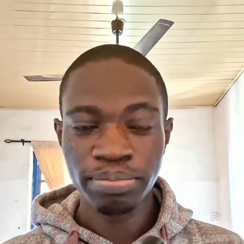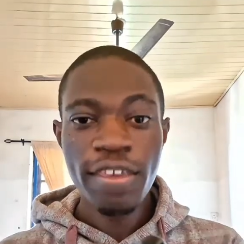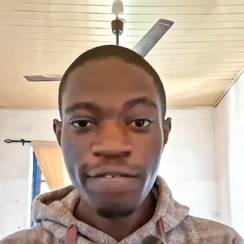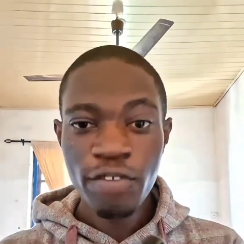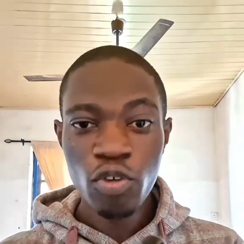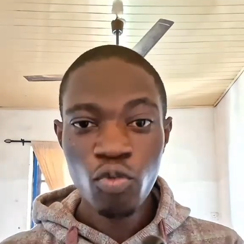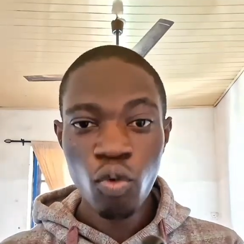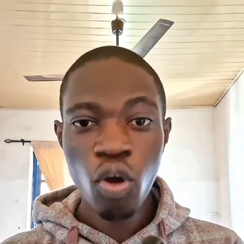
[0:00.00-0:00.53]

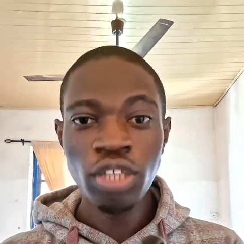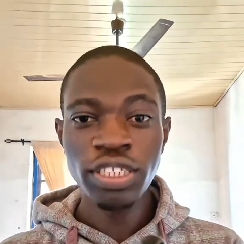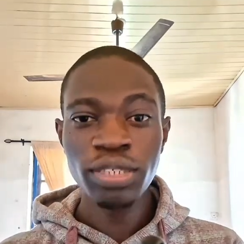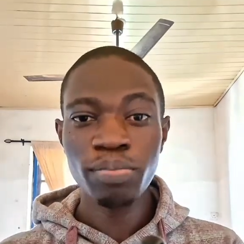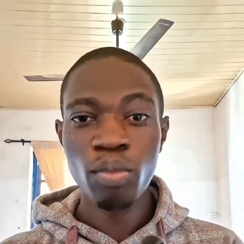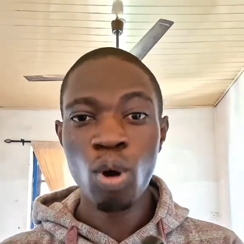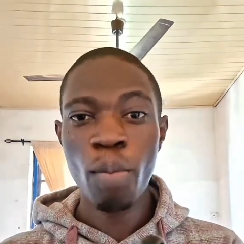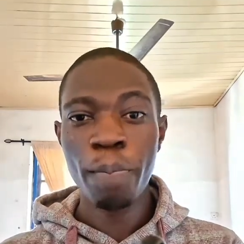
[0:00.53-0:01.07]
If you
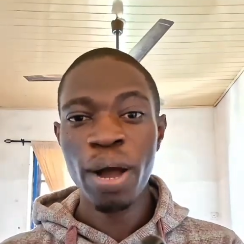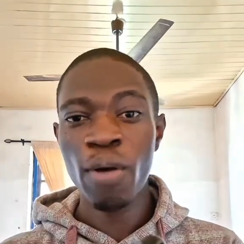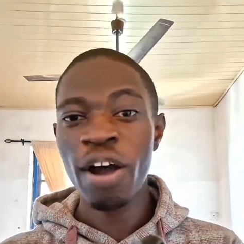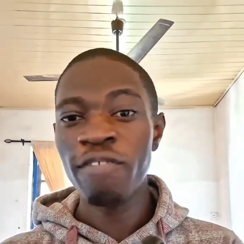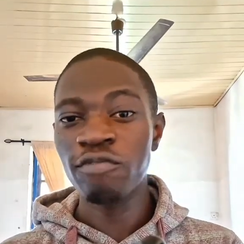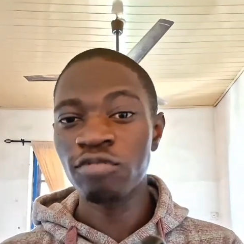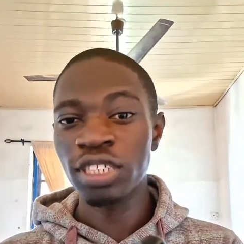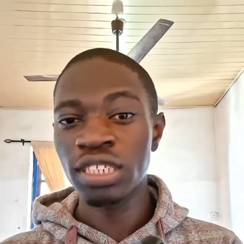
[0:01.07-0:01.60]
want more
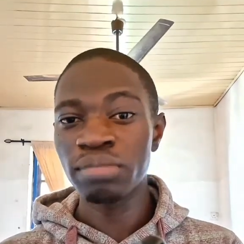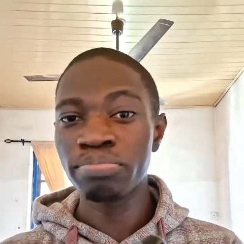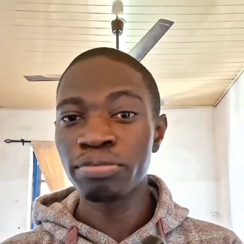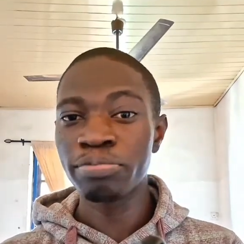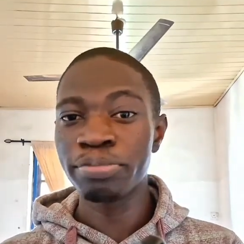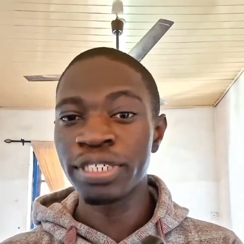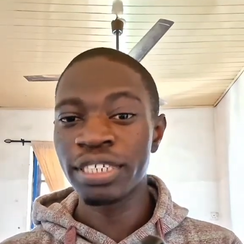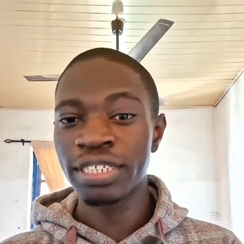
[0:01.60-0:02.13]
powerful
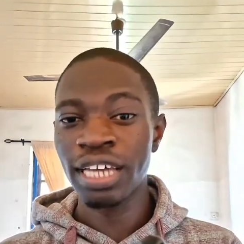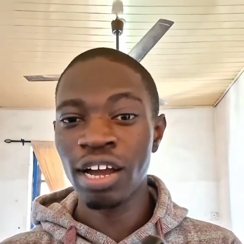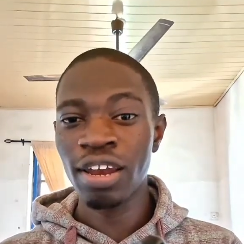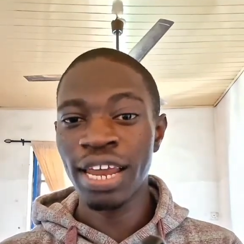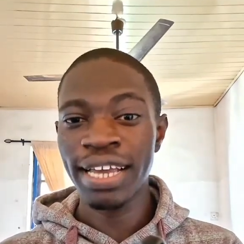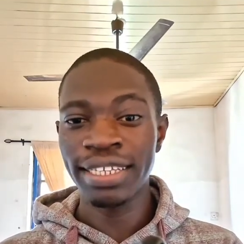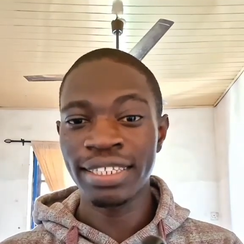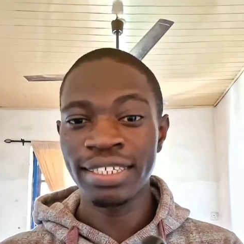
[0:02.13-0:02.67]
simple
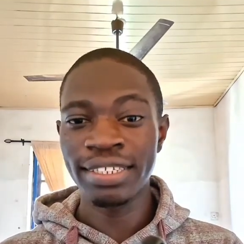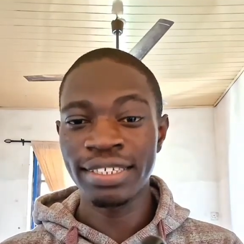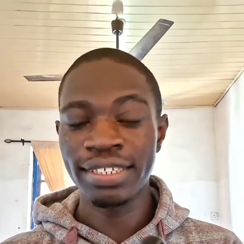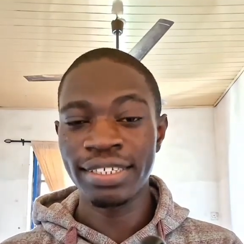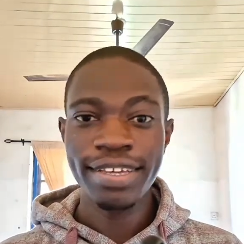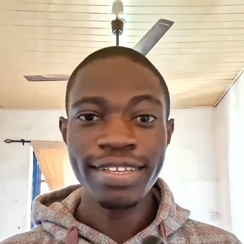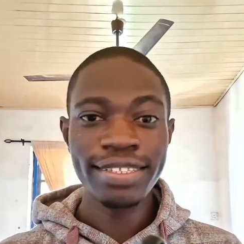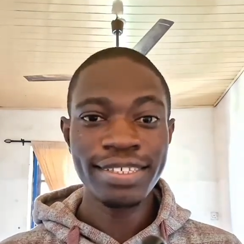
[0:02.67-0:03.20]
breakdown like this,
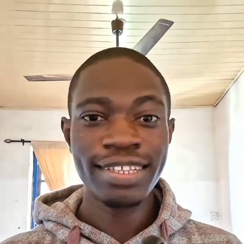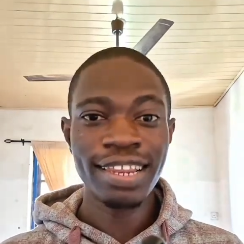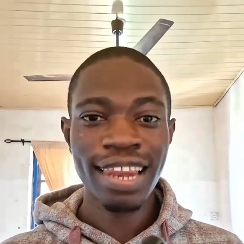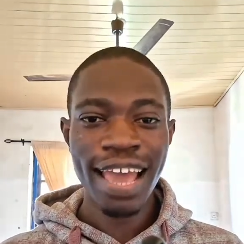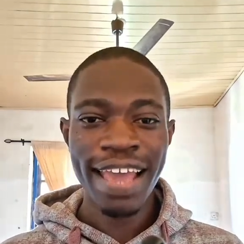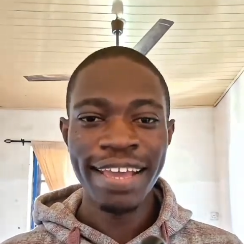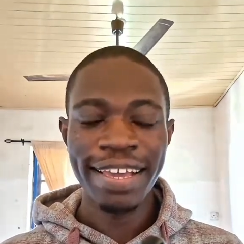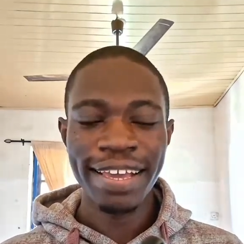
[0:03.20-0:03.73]
hit
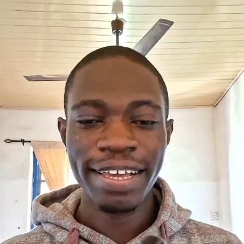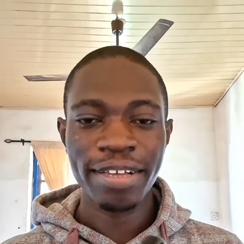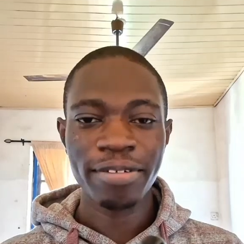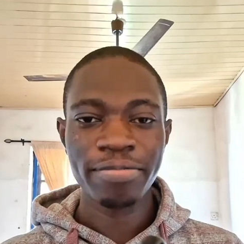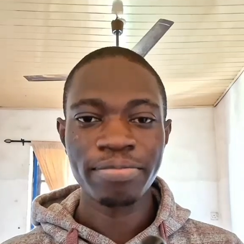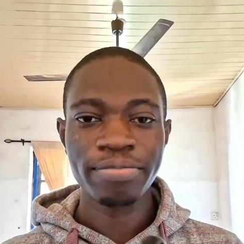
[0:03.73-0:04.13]
like,